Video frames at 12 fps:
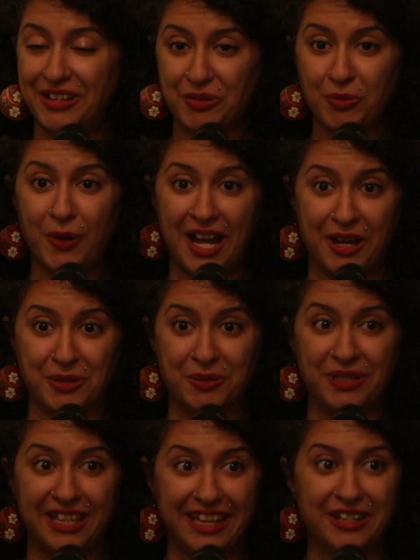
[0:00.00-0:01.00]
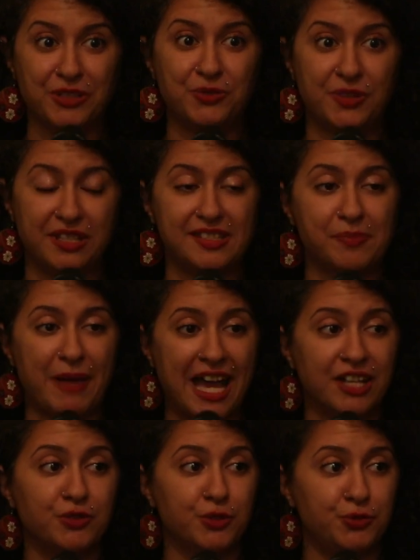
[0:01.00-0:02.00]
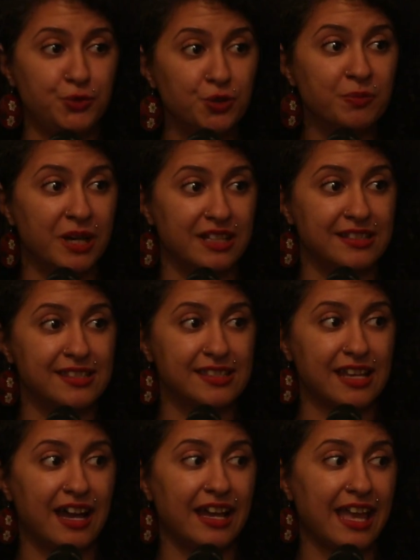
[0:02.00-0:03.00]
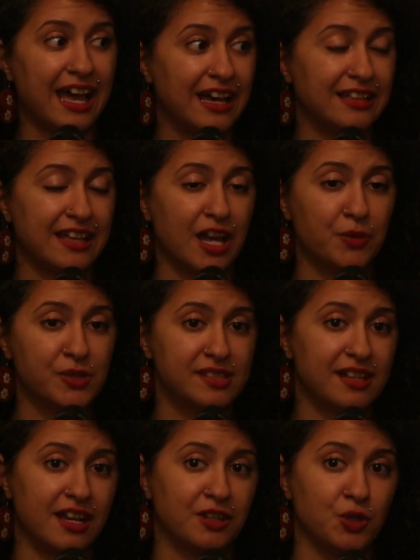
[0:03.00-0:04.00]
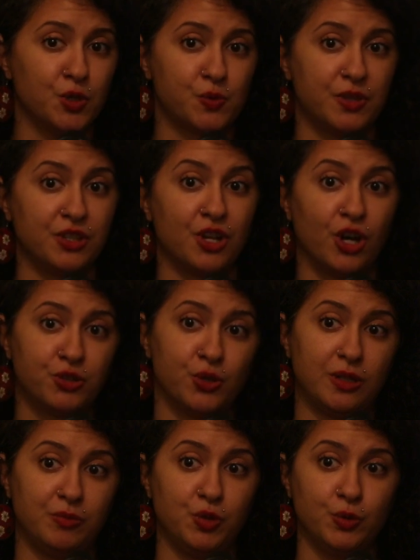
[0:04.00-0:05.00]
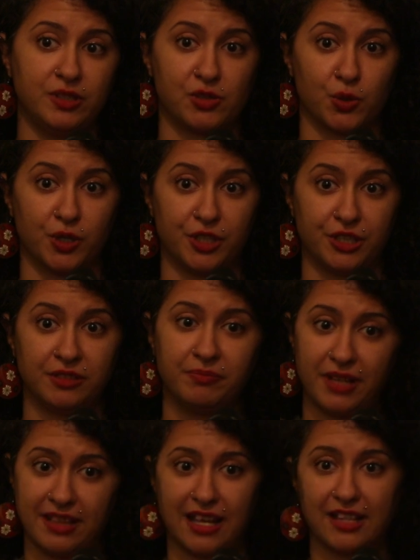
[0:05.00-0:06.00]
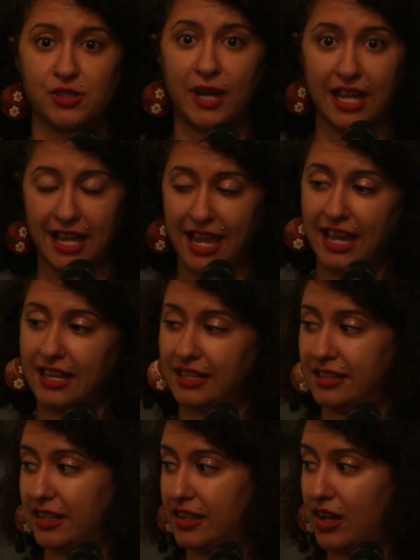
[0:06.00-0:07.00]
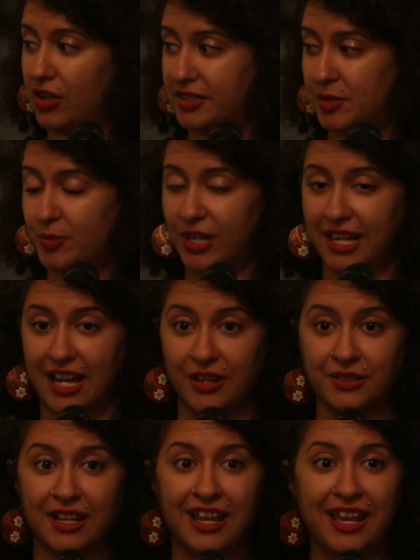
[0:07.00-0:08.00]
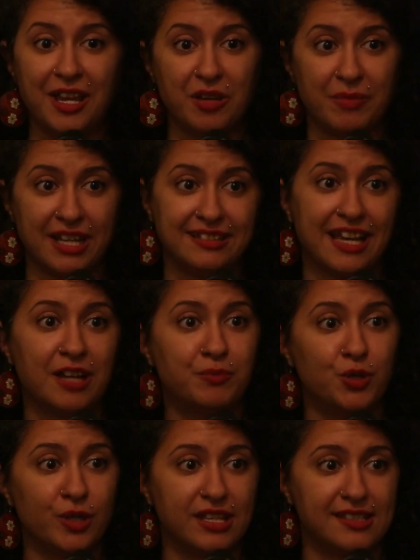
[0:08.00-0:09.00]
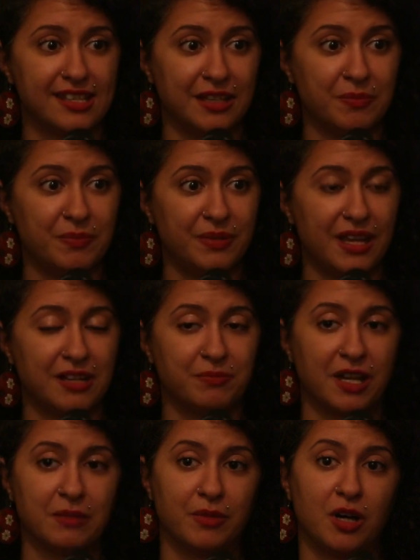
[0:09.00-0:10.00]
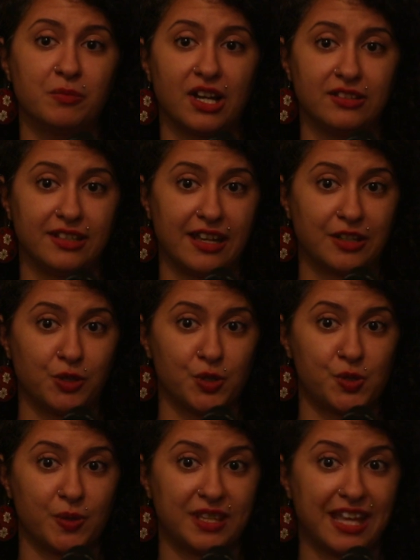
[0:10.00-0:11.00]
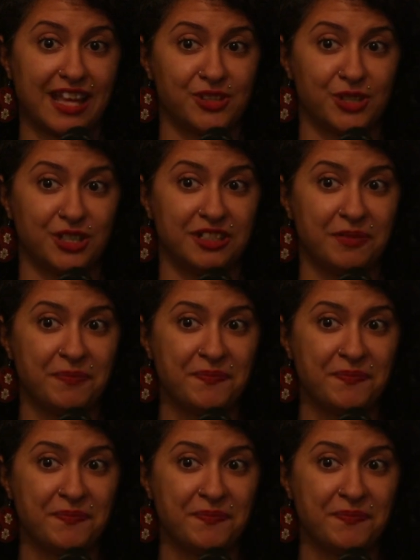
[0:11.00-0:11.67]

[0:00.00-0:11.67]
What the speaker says: wow, in the span of a few months, I was diagnosed with an autoimmune disorder, and that's why I had all this breakout. My dad broke his hip, and my mom got diagnosed with cancer.